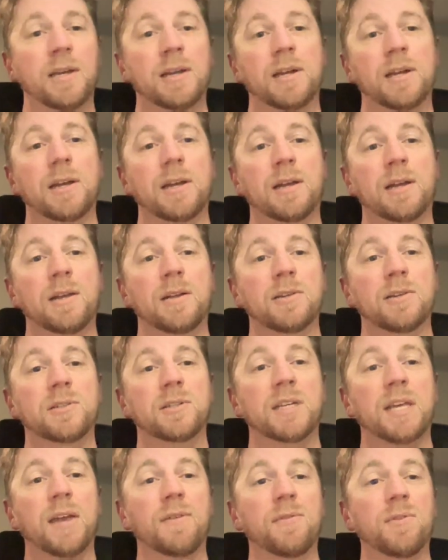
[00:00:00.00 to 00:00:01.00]
And
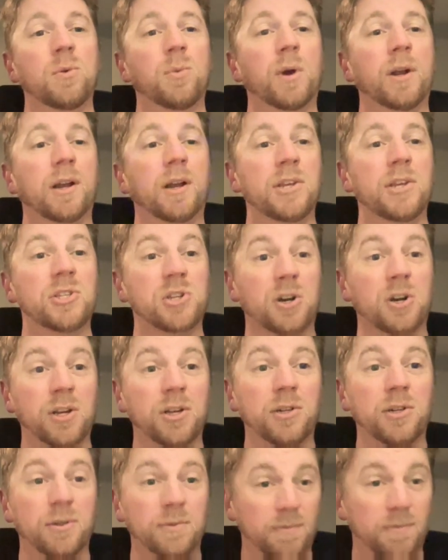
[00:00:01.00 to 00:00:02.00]
given when I
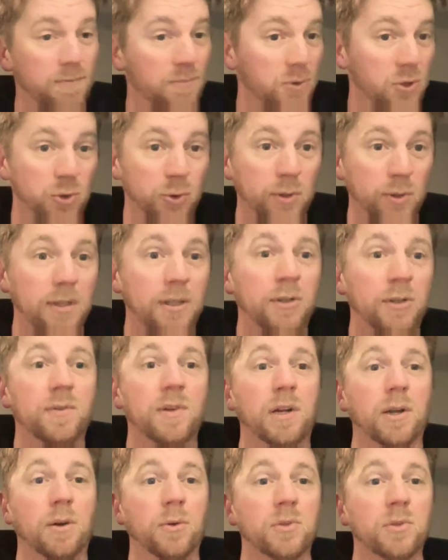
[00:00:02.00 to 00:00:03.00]
started doing these
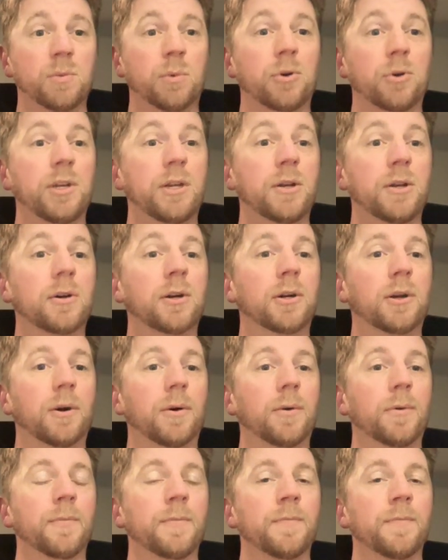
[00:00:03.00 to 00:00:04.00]
videos about a year
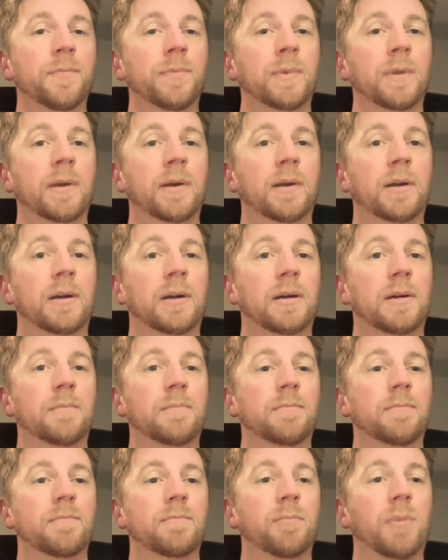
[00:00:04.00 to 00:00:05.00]
ago,
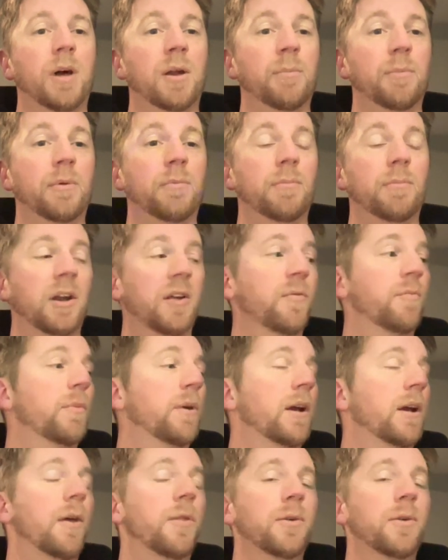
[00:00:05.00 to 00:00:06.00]
many of
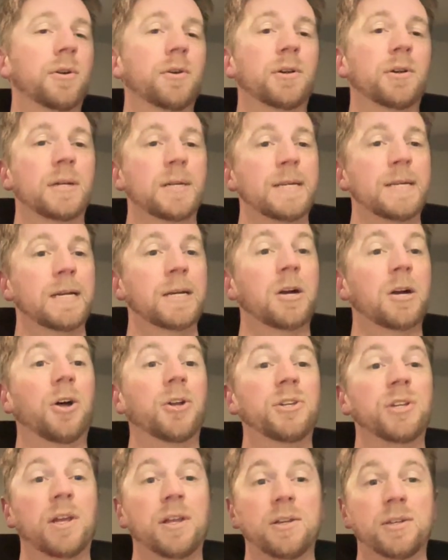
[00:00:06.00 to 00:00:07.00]
my other
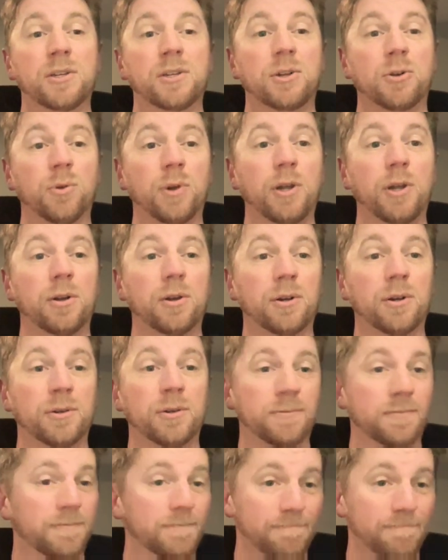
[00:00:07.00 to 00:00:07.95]
content creator